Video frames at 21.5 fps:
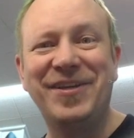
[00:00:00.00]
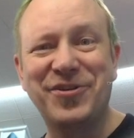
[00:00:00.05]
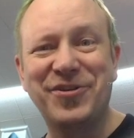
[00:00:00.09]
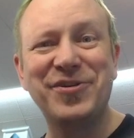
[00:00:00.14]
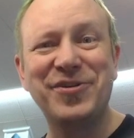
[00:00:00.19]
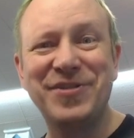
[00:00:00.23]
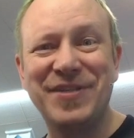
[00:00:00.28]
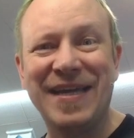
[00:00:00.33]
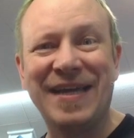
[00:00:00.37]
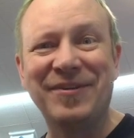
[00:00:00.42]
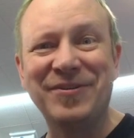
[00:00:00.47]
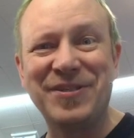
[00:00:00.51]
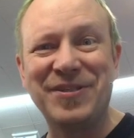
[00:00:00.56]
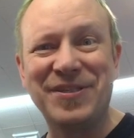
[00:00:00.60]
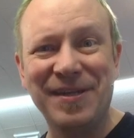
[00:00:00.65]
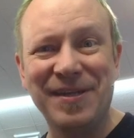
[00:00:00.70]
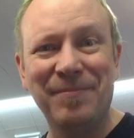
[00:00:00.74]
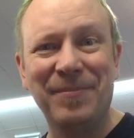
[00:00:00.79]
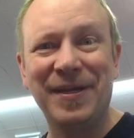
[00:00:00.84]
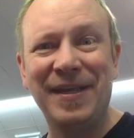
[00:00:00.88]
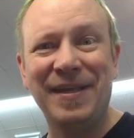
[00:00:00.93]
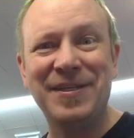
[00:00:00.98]
it turns out
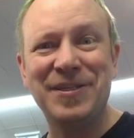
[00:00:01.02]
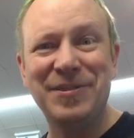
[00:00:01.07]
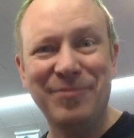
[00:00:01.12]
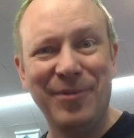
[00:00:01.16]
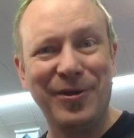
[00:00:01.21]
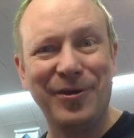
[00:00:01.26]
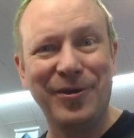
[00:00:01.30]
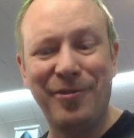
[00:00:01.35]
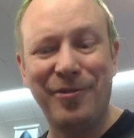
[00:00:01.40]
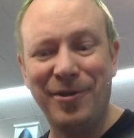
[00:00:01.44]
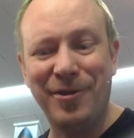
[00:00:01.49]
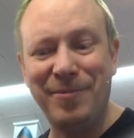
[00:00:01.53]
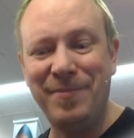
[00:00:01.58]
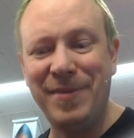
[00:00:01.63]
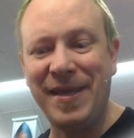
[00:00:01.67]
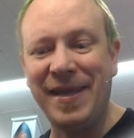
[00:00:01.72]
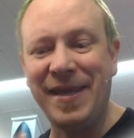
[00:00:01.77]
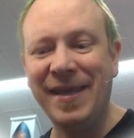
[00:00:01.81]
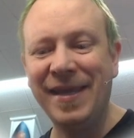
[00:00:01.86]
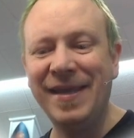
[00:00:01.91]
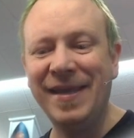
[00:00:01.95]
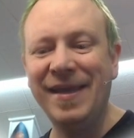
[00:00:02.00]
somebody smarter than
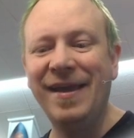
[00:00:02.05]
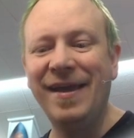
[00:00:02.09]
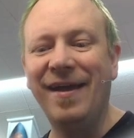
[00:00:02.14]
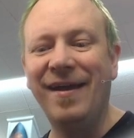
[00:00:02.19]
me